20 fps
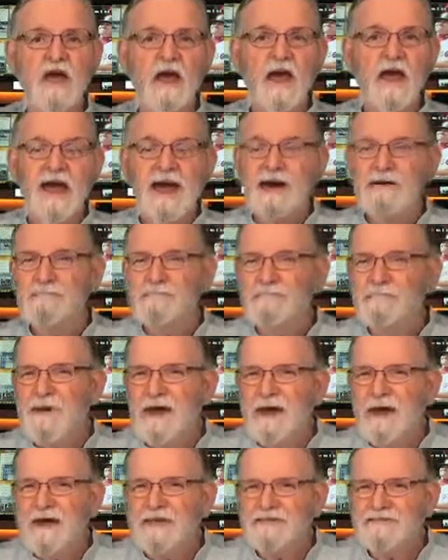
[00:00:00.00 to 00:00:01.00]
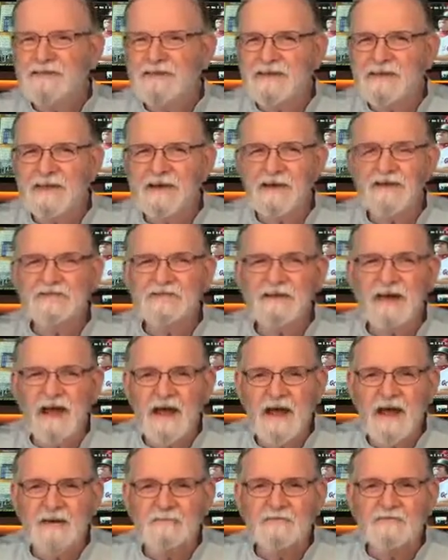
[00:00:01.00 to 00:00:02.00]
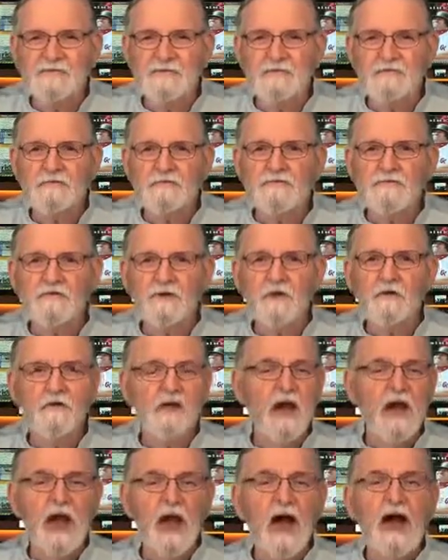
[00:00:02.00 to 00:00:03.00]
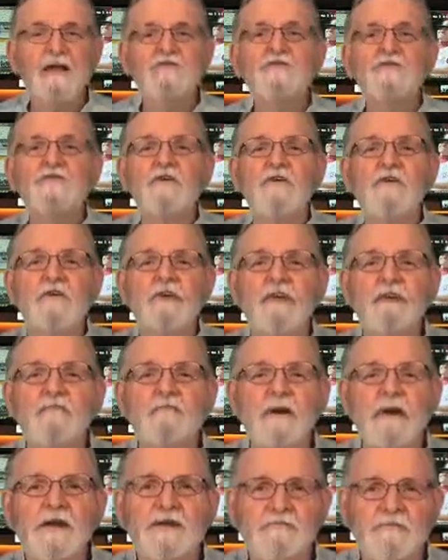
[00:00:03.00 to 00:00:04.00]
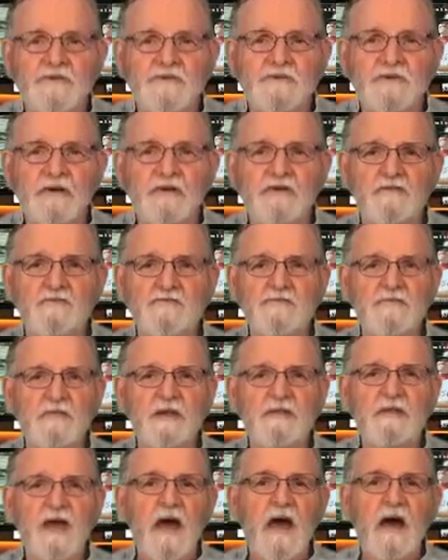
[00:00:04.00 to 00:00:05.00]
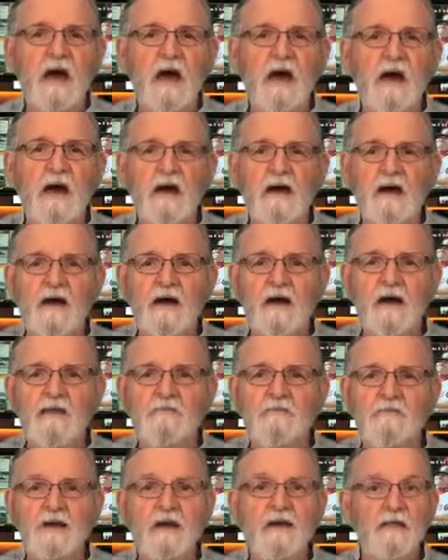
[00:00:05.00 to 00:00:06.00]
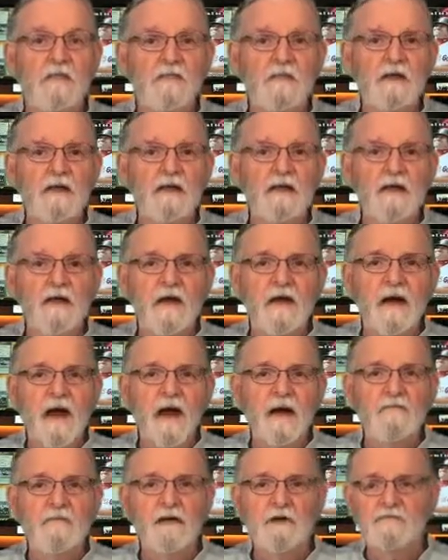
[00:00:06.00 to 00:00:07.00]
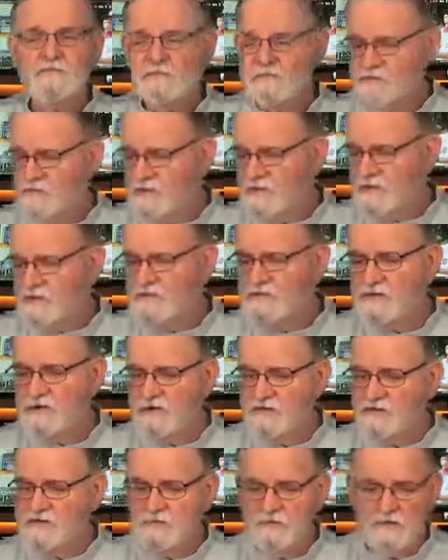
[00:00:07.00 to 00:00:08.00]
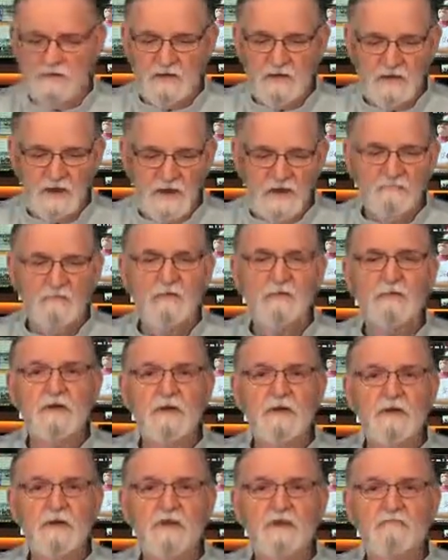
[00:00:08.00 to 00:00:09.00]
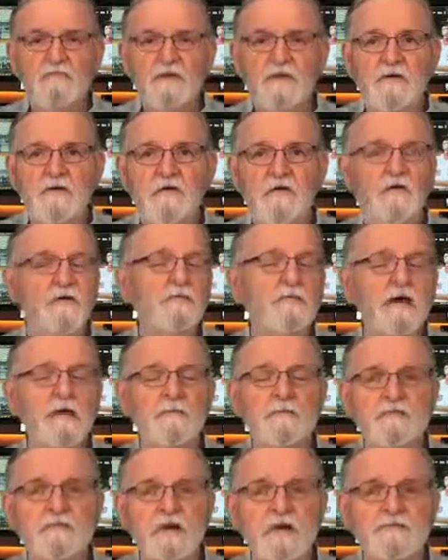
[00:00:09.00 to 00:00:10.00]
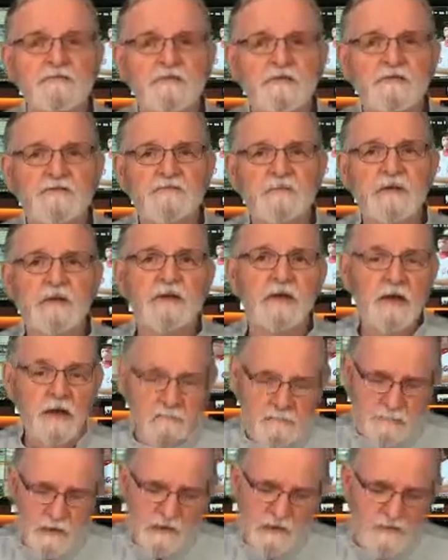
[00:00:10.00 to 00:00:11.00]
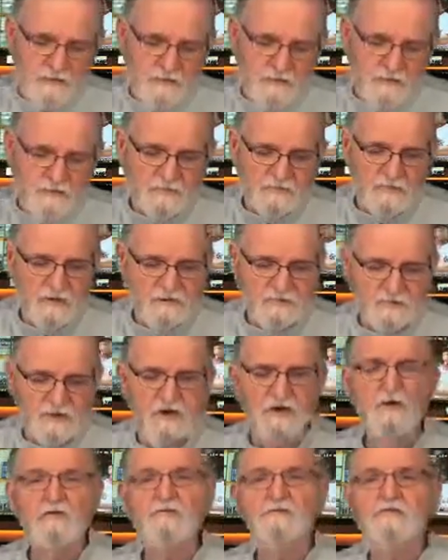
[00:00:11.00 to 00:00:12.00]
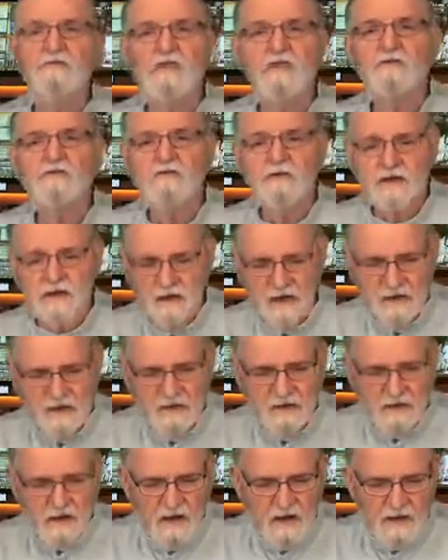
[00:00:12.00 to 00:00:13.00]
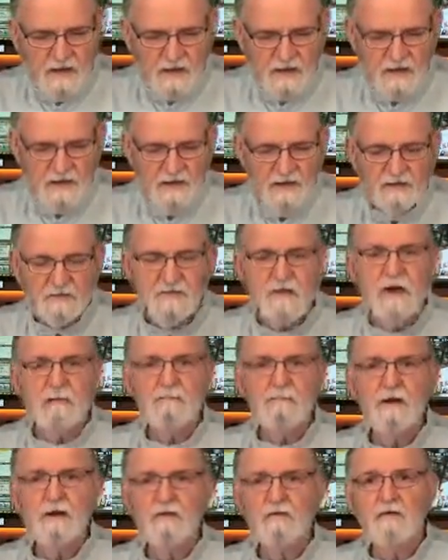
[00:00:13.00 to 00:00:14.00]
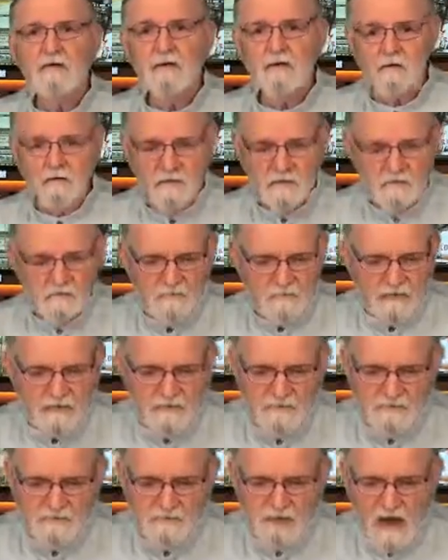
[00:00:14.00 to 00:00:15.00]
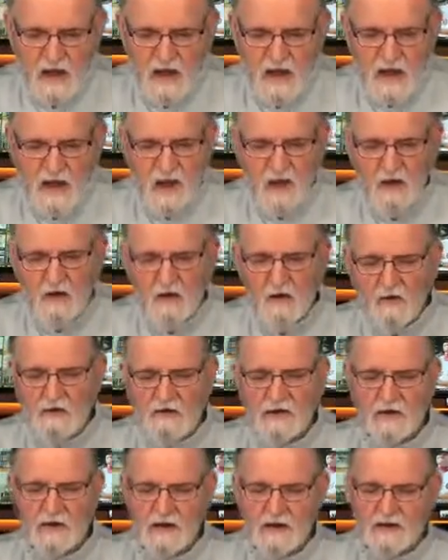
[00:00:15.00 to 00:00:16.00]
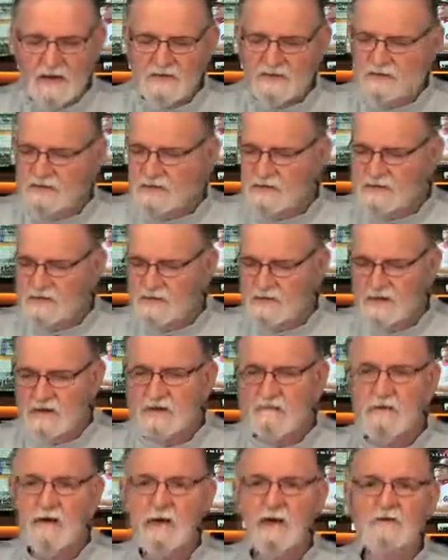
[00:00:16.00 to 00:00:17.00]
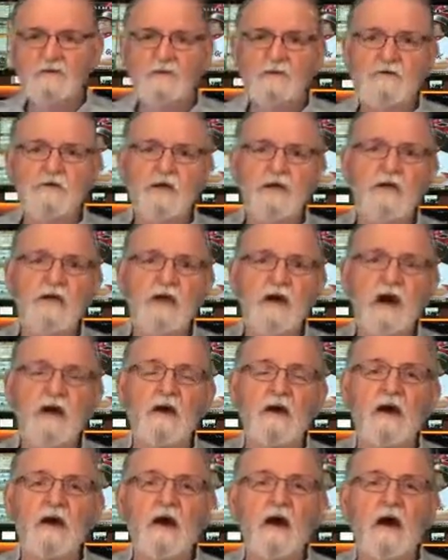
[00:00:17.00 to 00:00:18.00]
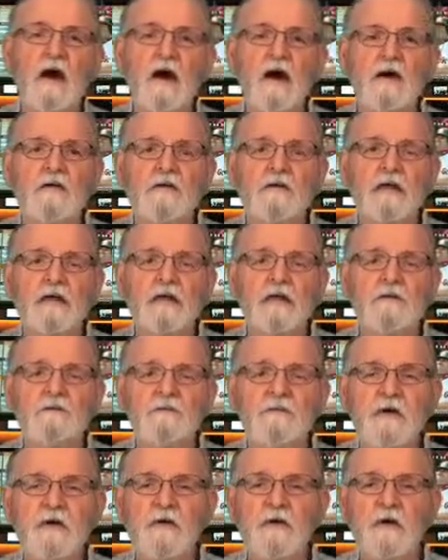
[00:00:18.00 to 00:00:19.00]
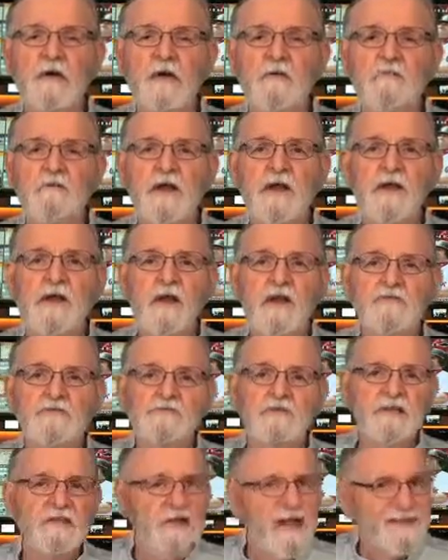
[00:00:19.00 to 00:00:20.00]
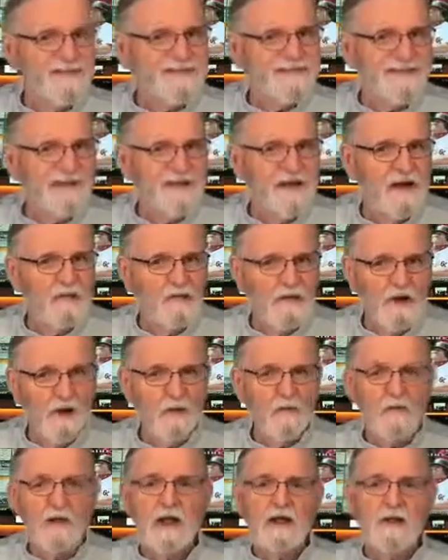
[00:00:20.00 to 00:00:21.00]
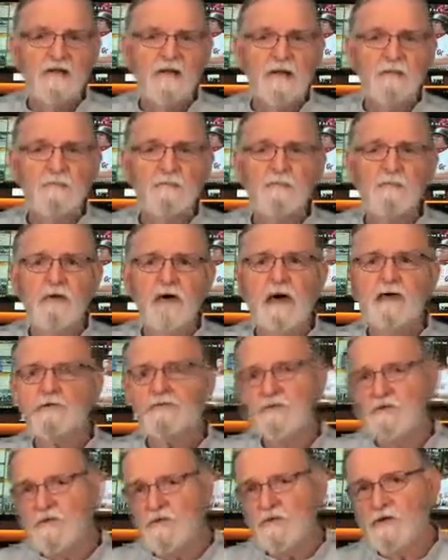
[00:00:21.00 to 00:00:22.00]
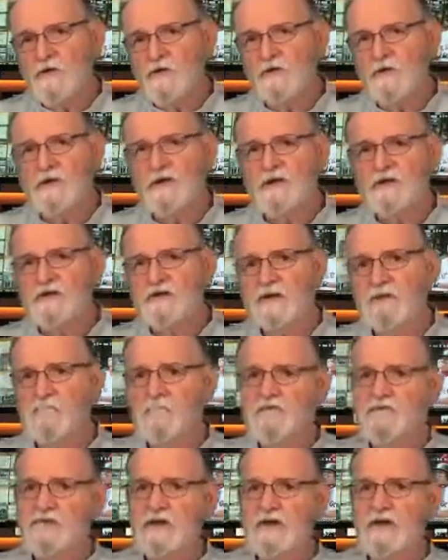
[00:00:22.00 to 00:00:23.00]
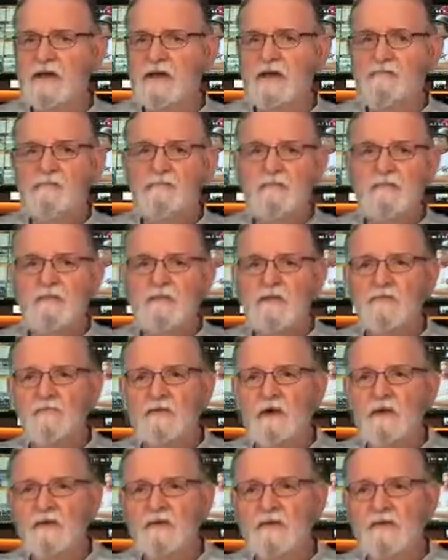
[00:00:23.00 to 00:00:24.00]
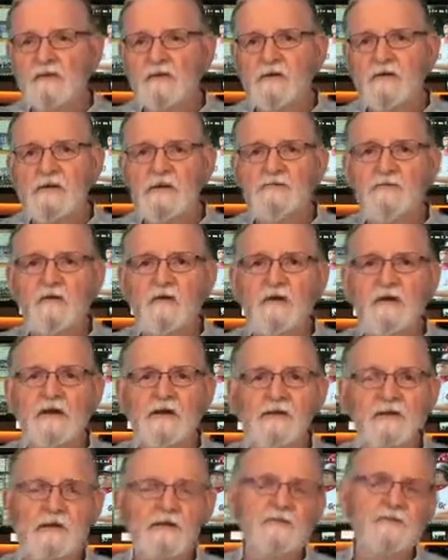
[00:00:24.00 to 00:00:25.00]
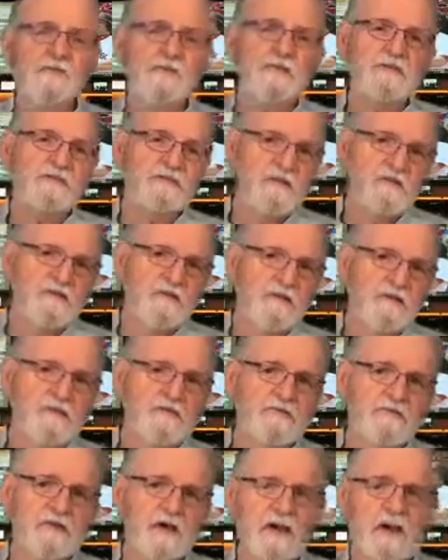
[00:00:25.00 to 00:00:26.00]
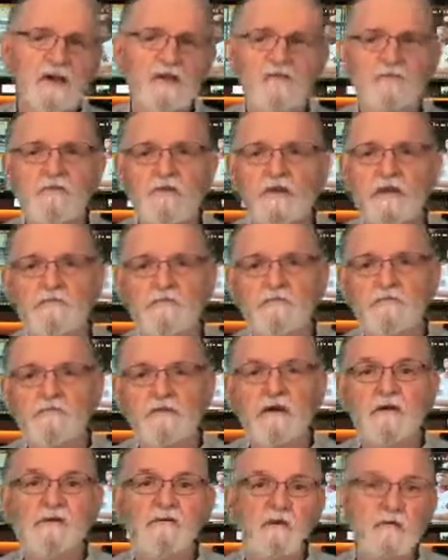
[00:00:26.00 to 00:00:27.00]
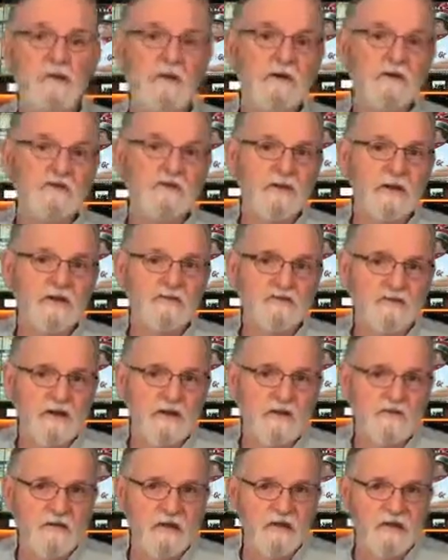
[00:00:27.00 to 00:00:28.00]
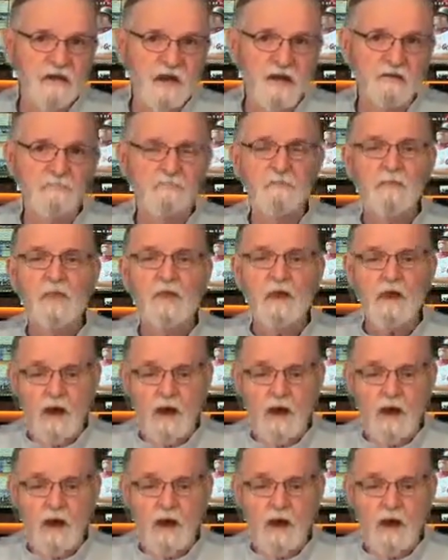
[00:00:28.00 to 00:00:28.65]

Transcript: How bad does it get? It's an absolute joke. I'd start anybody but Geno Smith. And by the way, I'm not so sure that Geno Smith will ever be an NFL quarterback, but that's just me. Big news, Geno starts again. You can tap out on the Oakland Raiders. Okay, now let's get to the NFL playoffs and that scenario. Keep in mind, you can look at a team and say, well, they've already clinched this, they've clinched that, or whatever. Well, nobody's clinched anything yet.